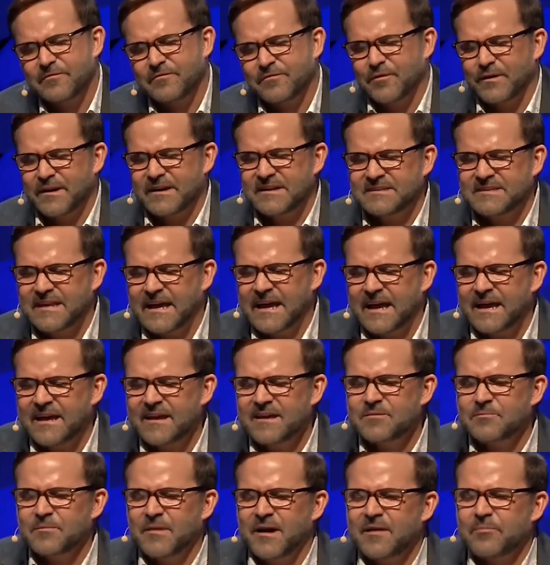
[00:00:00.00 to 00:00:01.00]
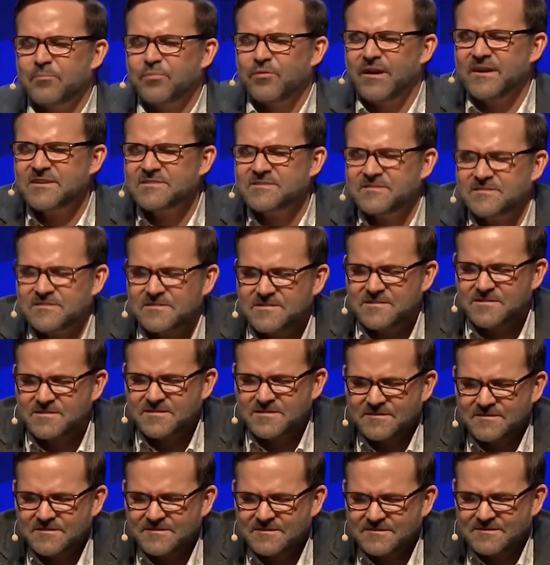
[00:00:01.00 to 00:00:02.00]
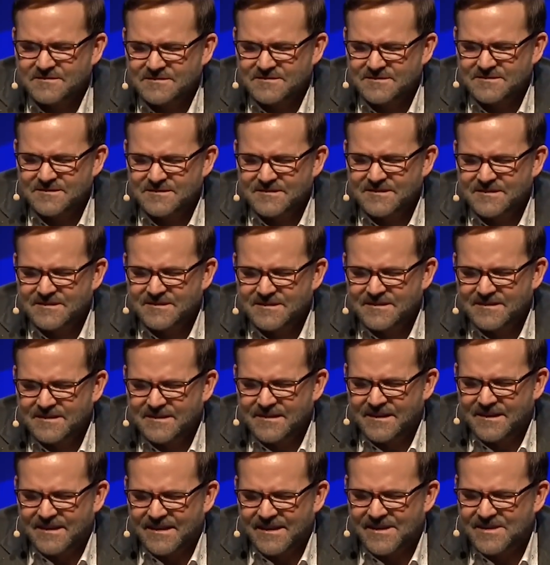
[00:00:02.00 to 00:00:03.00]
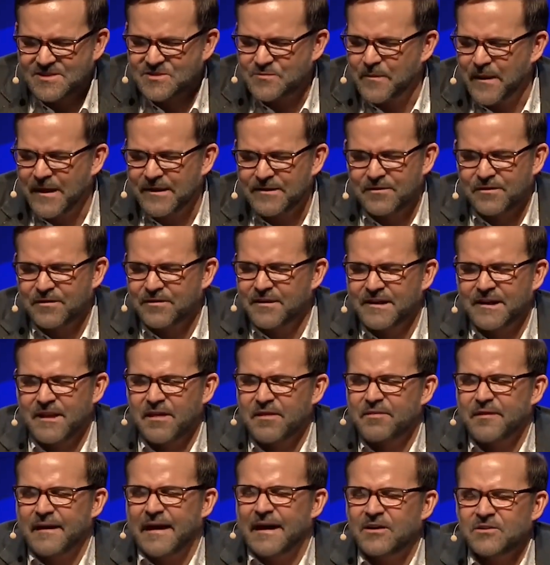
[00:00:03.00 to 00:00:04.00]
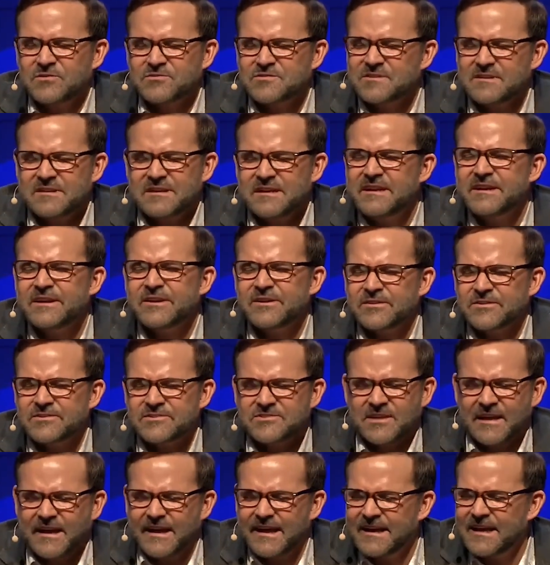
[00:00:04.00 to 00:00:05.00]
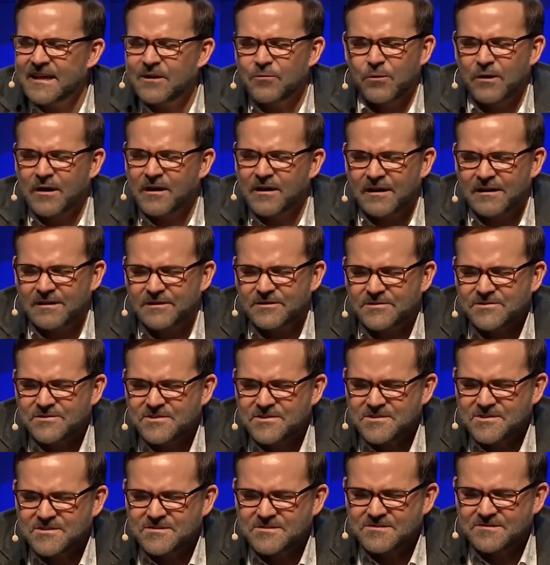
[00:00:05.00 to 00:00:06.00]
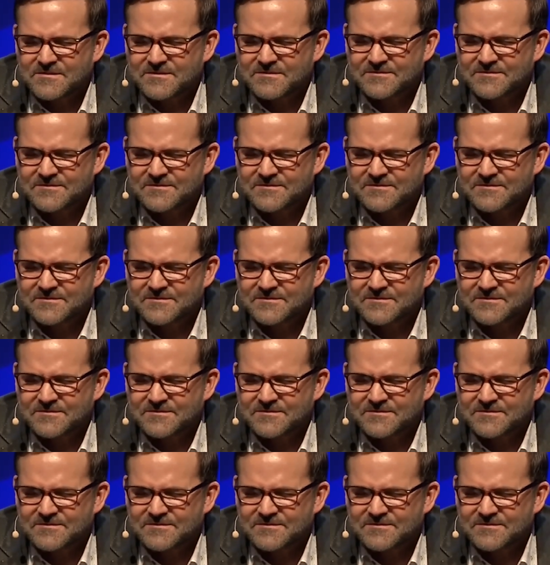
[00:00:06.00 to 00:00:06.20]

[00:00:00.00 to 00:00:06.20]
For a day in my presence is better than a thousand years anywhere else.